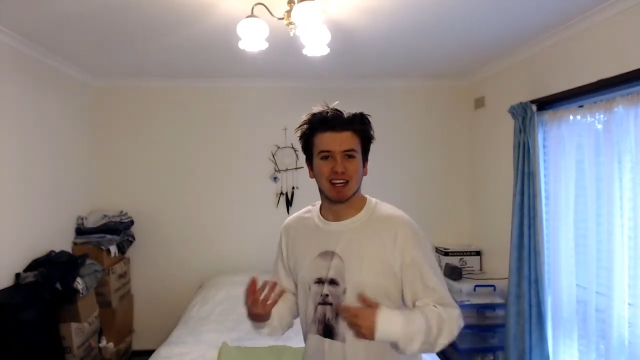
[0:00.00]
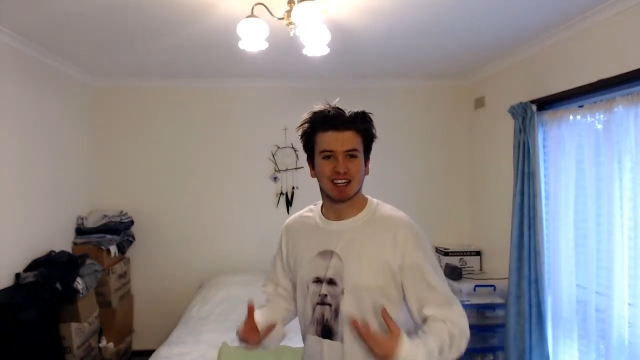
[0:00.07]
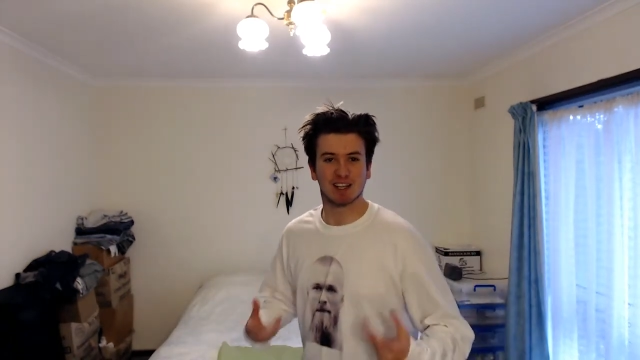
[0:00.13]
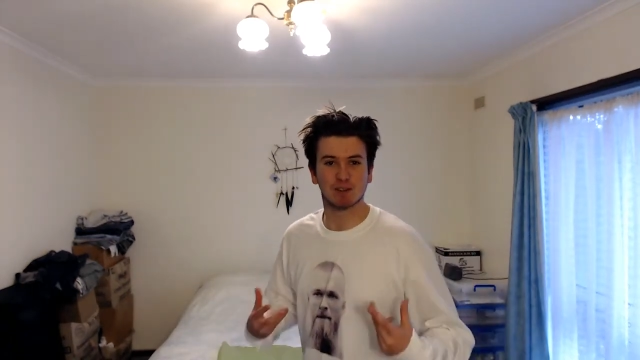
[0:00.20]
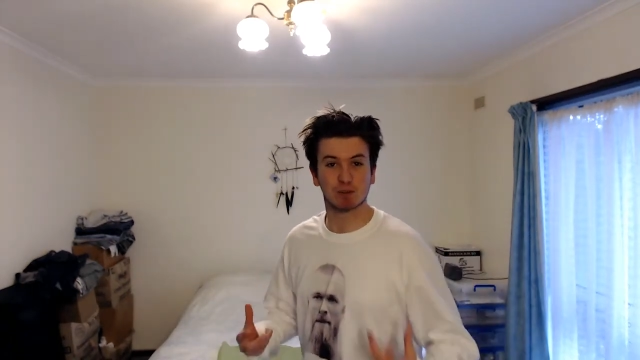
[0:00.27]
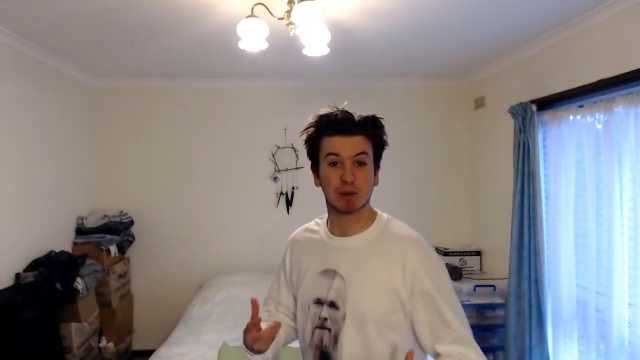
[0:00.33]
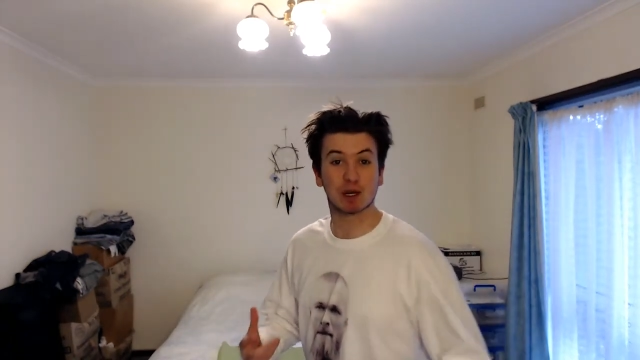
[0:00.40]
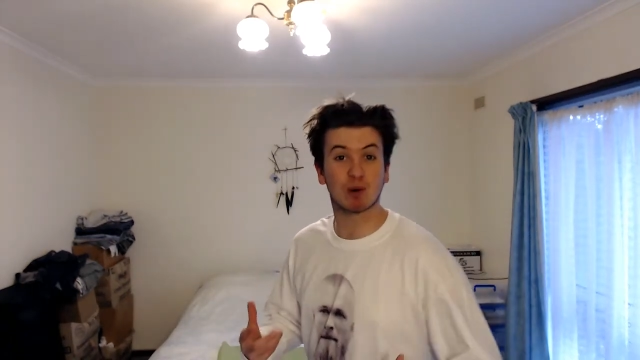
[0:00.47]

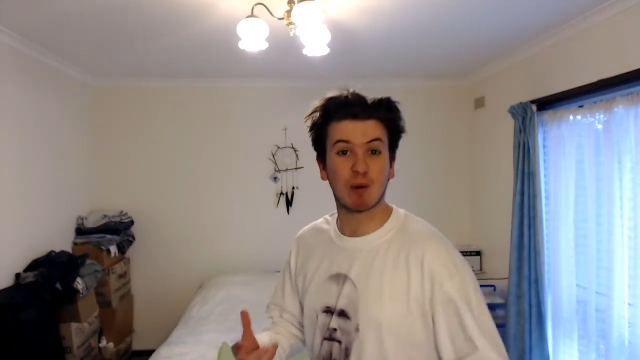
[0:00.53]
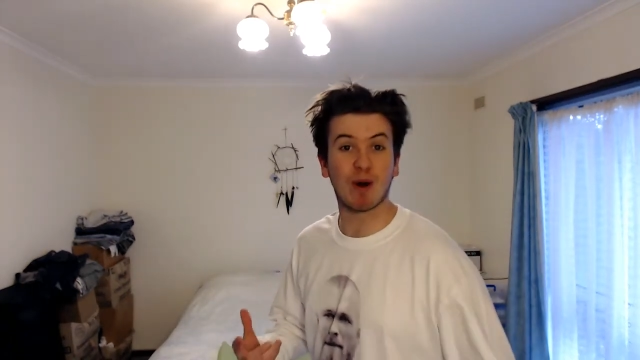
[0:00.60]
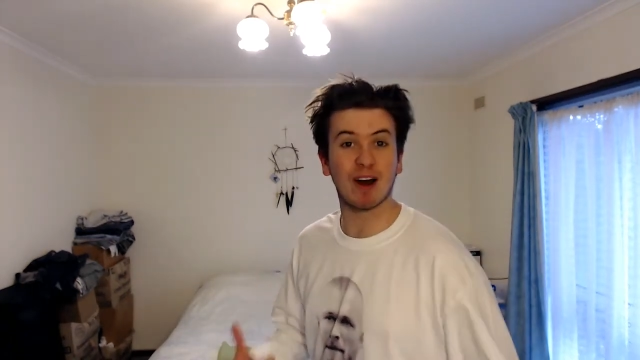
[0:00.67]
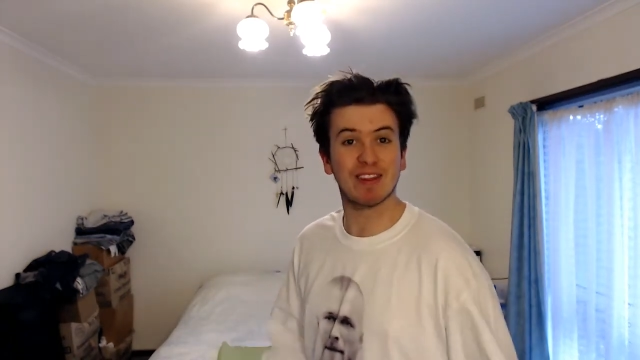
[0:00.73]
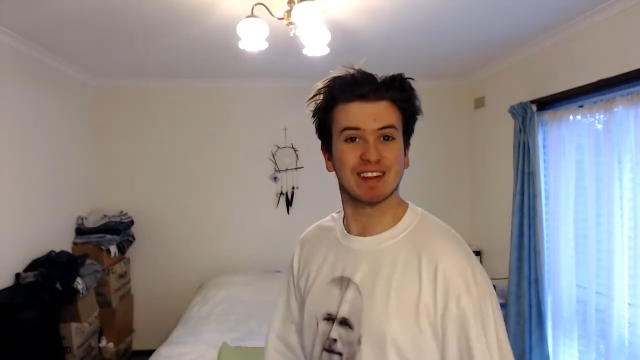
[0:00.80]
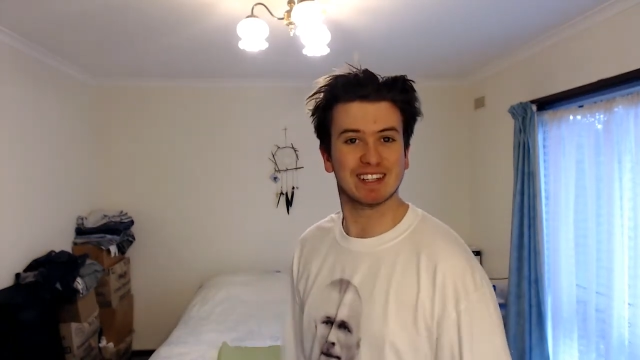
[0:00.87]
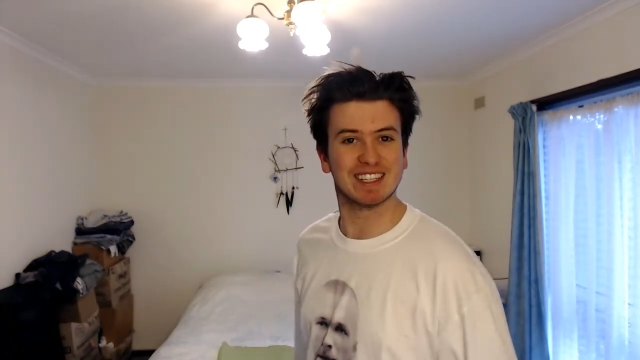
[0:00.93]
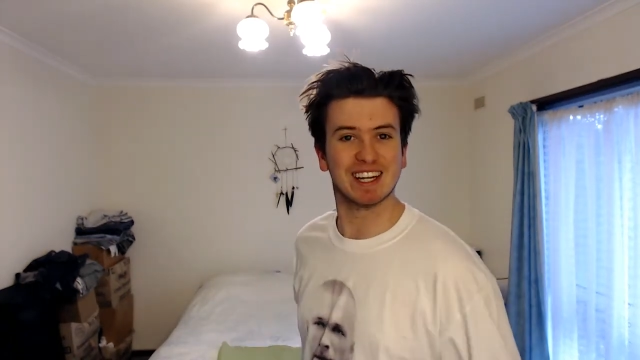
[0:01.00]
gives me quite
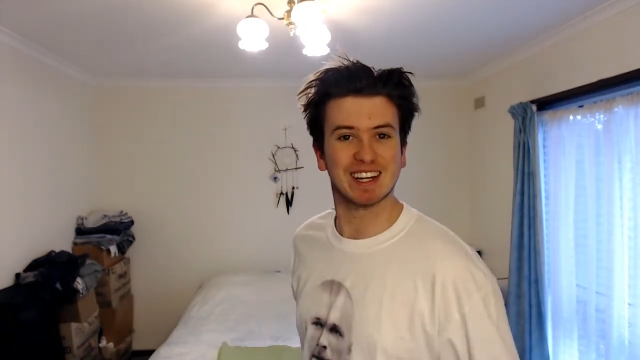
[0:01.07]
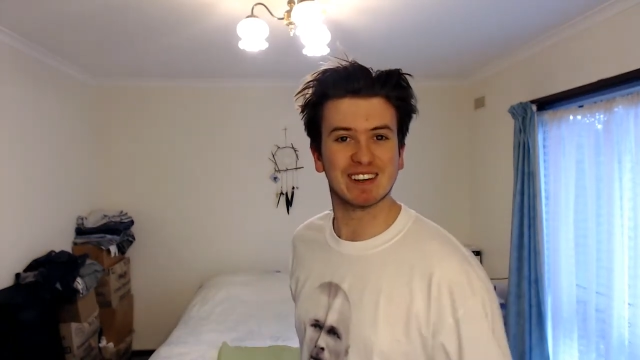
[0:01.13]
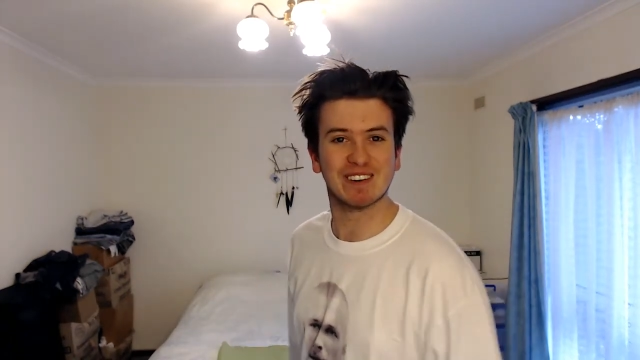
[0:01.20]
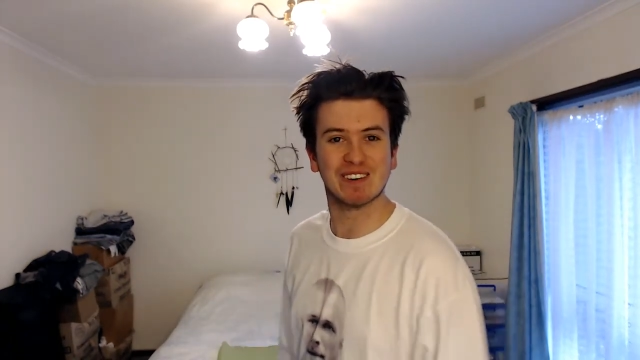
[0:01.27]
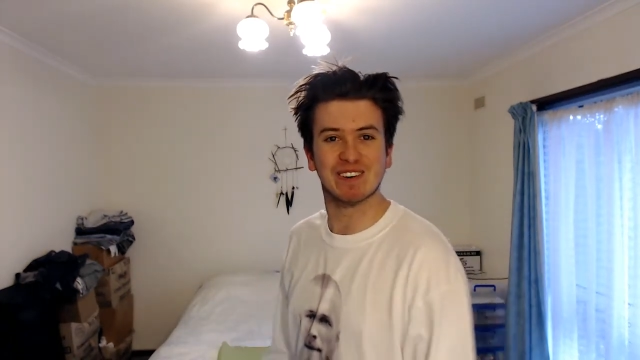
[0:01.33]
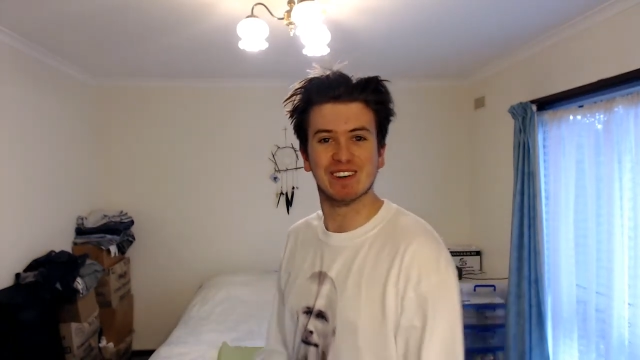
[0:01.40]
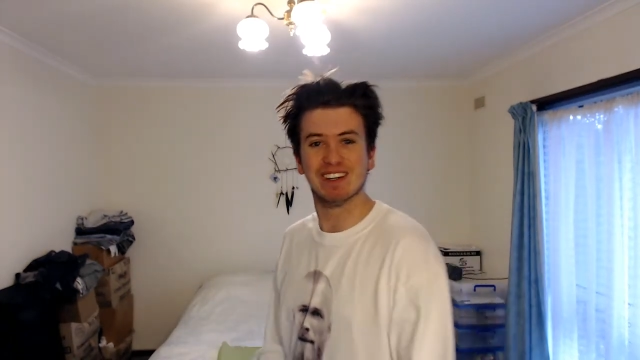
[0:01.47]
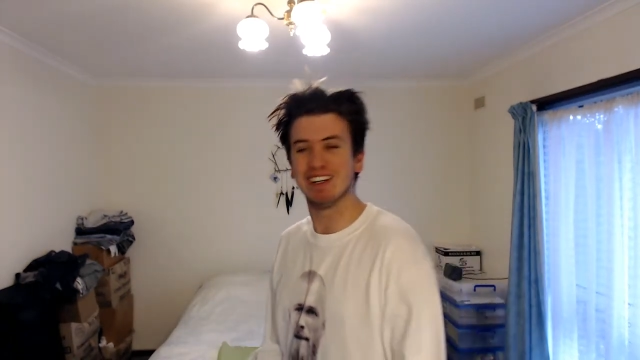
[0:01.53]
the tingle.